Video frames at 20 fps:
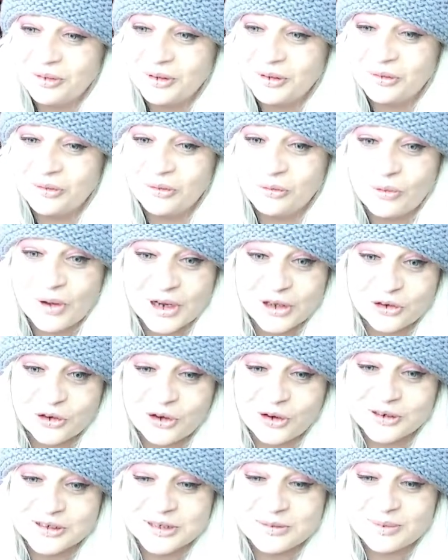when you're
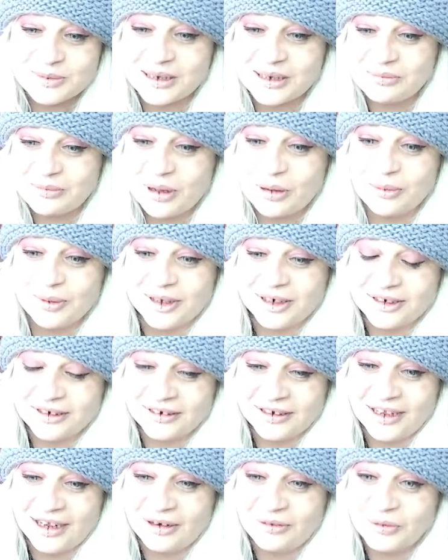going to be in Melbourne
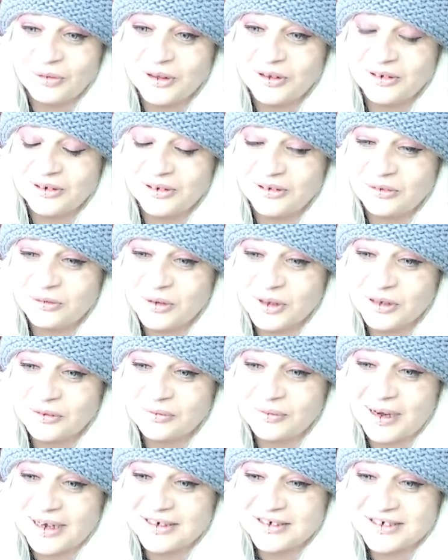and we'll
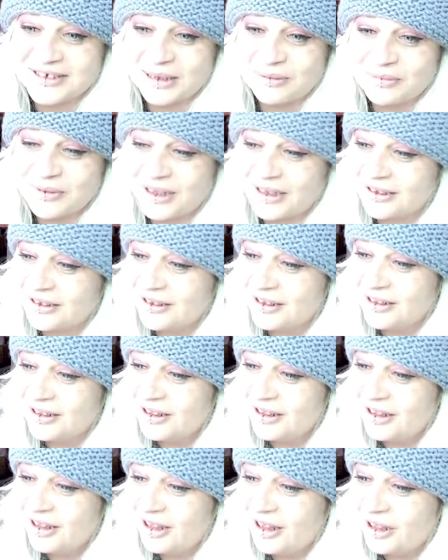arrange something
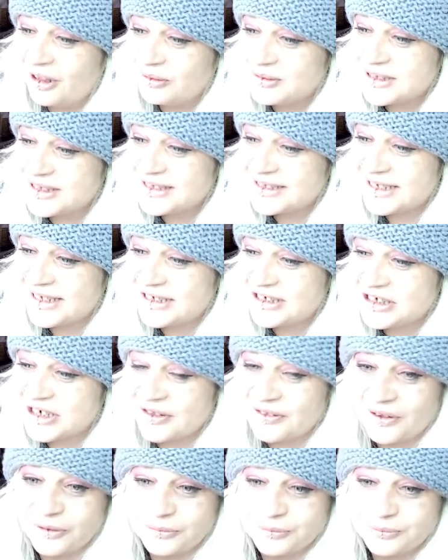to see each
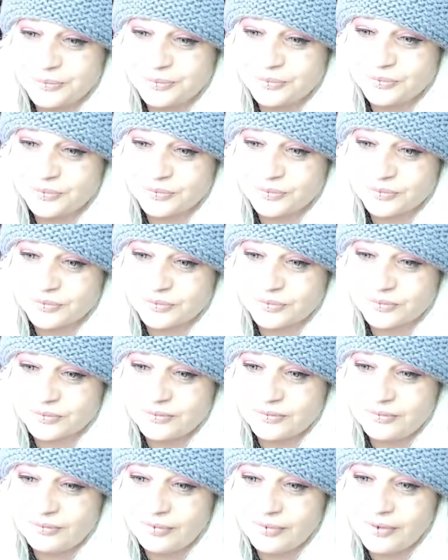other.
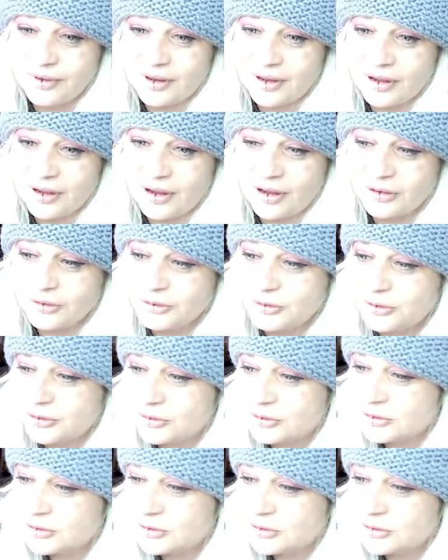Oh,